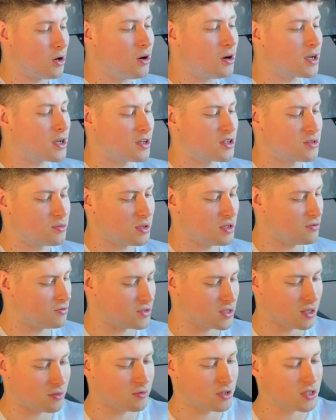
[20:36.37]
are going to be, for
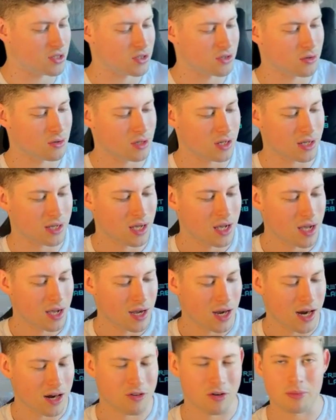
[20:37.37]
some reason, doing like
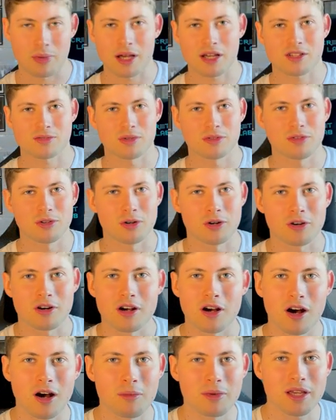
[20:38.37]
acrobats with your uh,
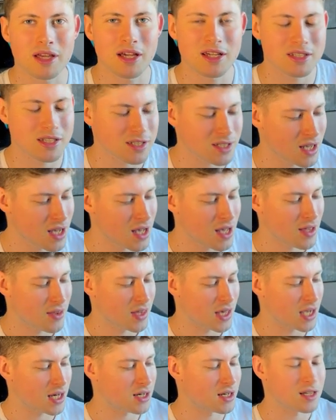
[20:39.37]
army cases,
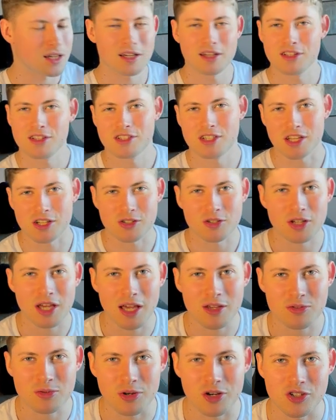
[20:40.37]
then stick to a
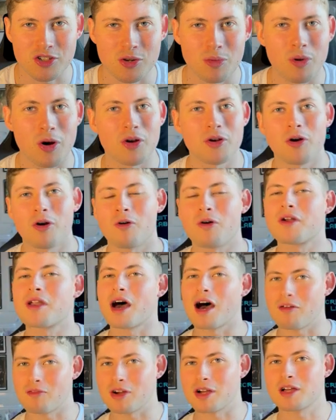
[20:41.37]
Games Workshop one or an
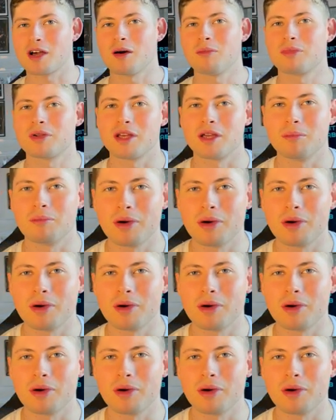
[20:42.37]
other company.